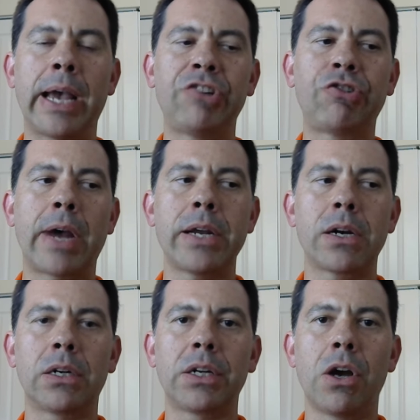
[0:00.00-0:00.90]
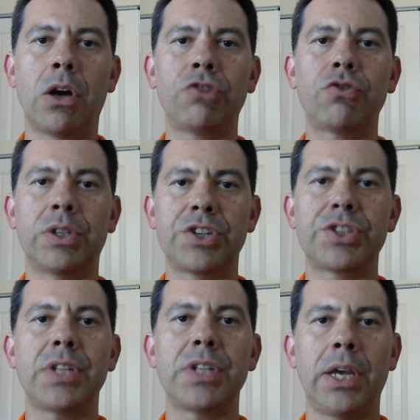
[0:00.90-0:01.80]
I try early on to
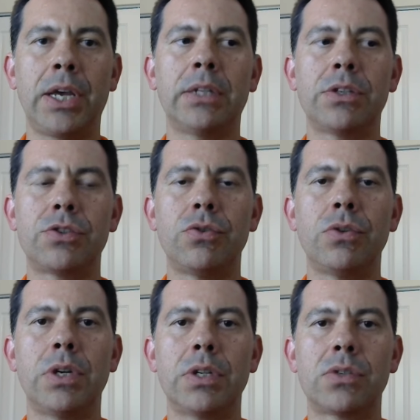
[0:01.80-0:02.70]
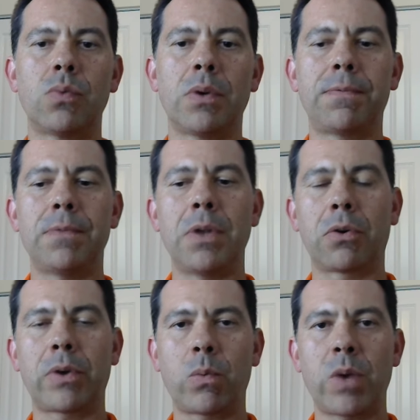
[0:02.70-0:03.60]
understand the students with you know,
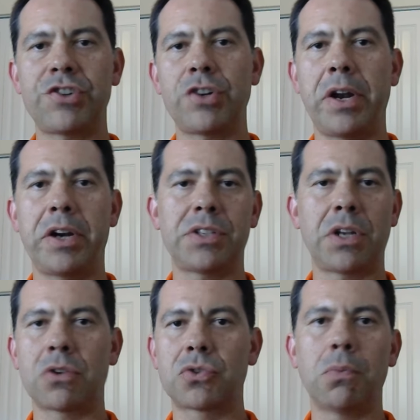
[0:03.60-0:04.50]
questionnaires and also